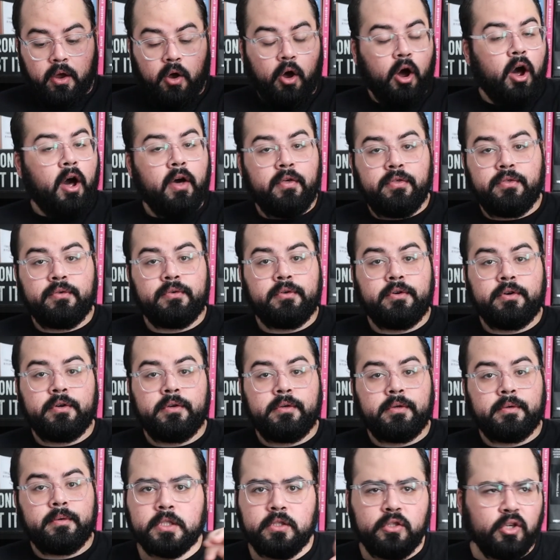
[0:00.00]
author.
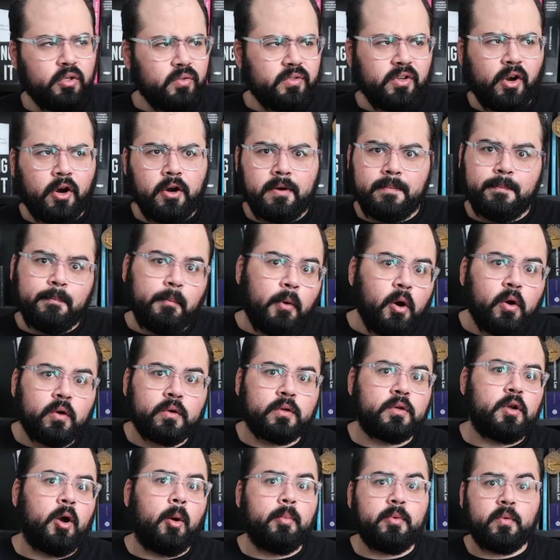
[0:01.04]
Those are
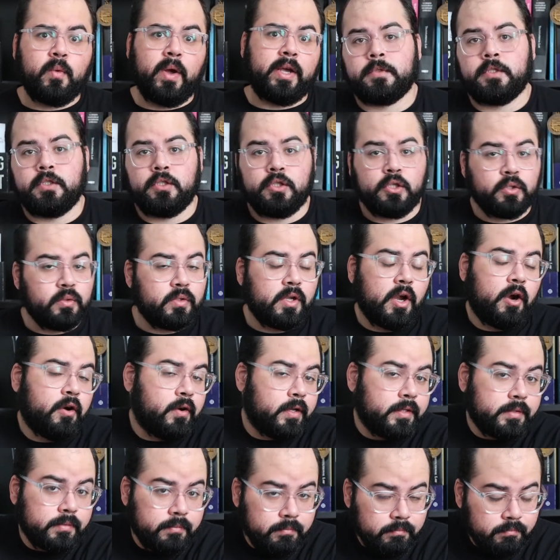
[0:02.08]
moral copyright. Those
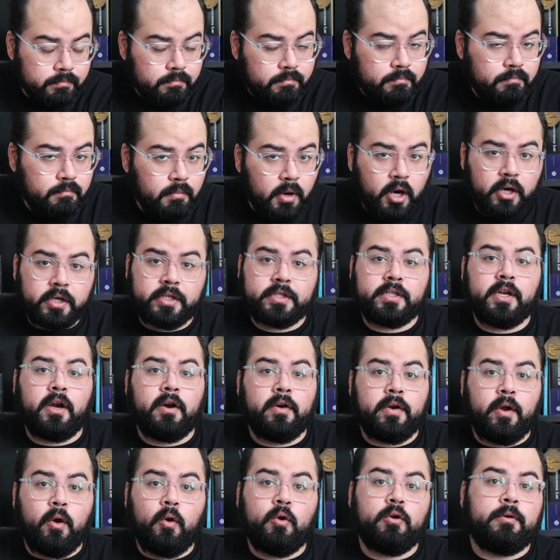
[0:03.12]
aren't
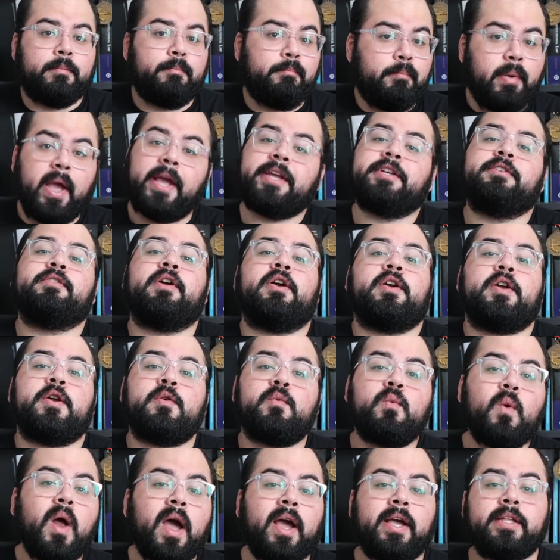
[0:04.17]
monetary or pecuniary
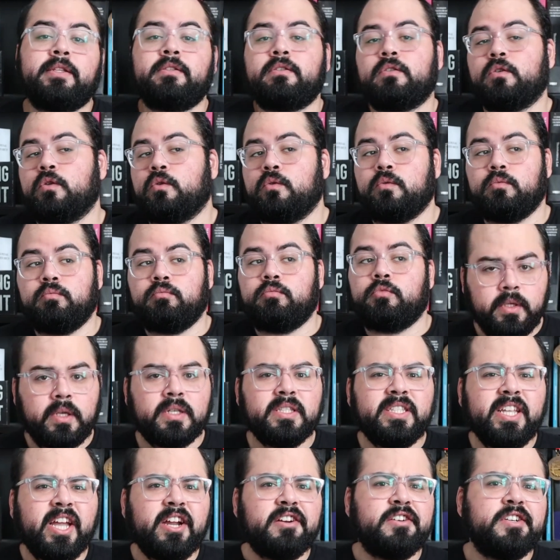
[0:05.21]
rights, so
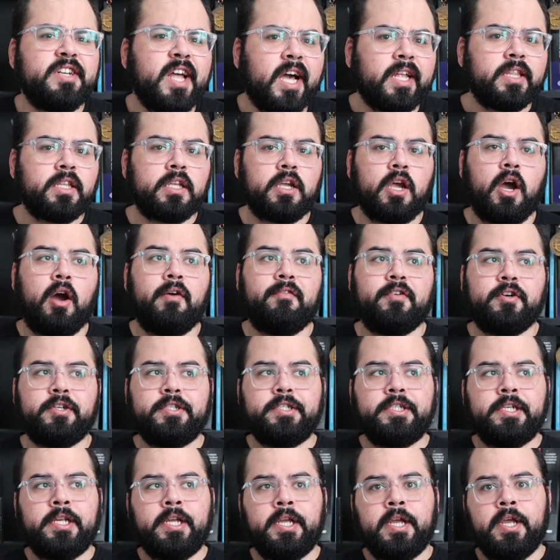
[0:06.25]
they are not
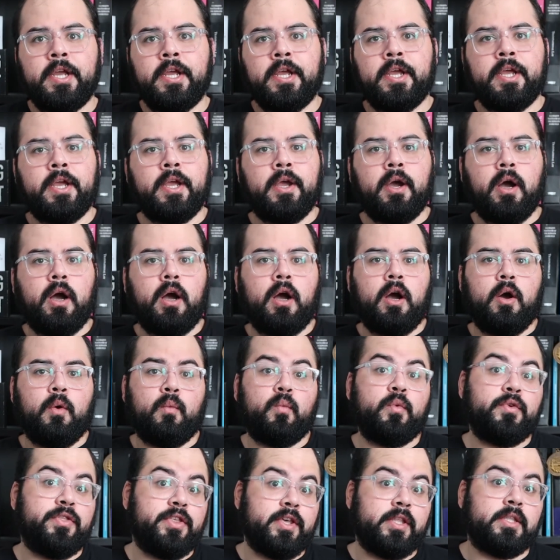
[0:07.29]
covered
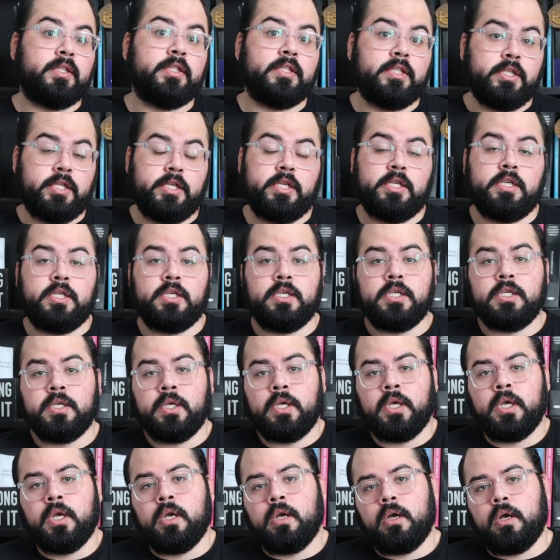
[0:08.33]
within the
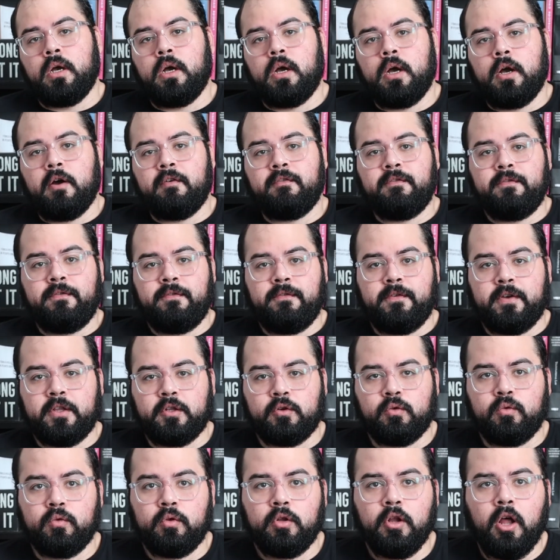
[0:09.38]

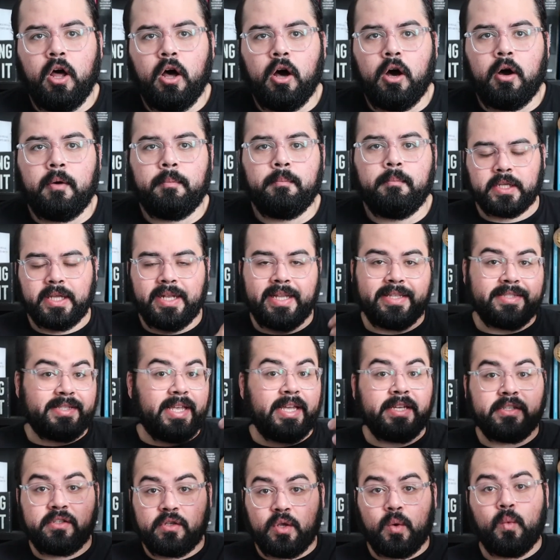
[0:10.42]
federal law. Let's
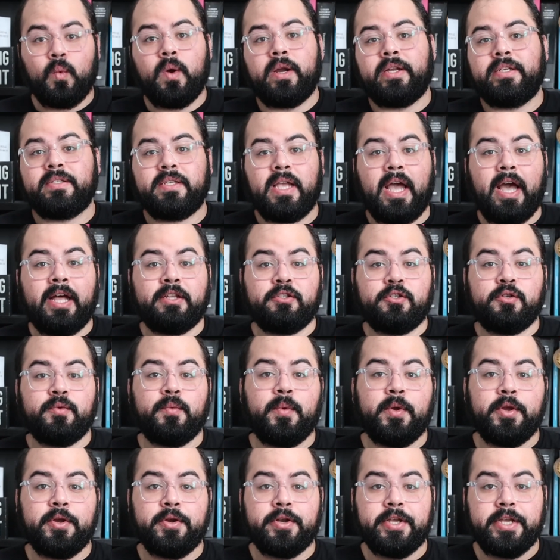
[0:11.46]
say someone is
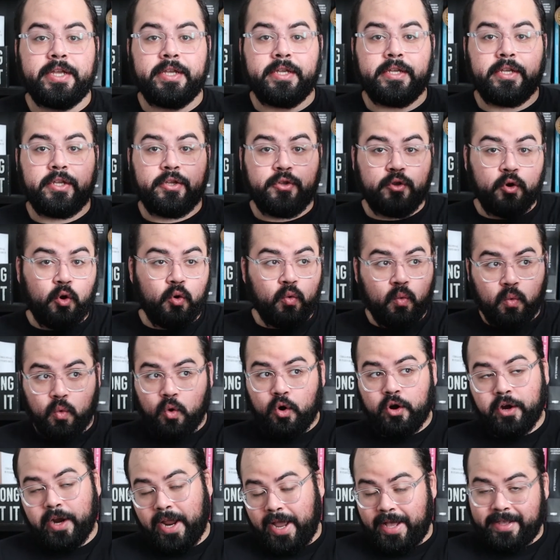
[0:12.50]
attributing your
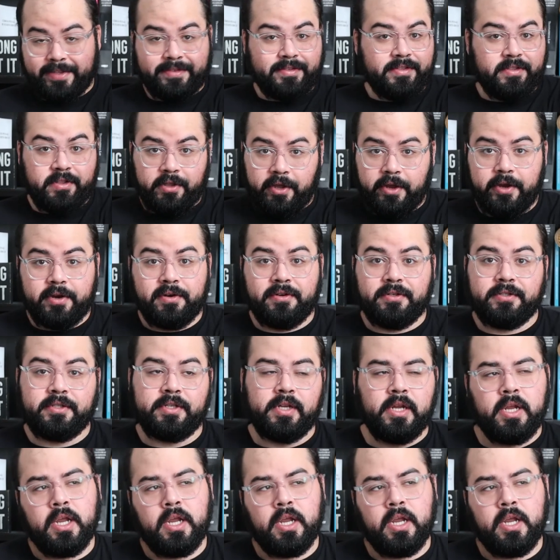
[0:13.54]
work as theirs.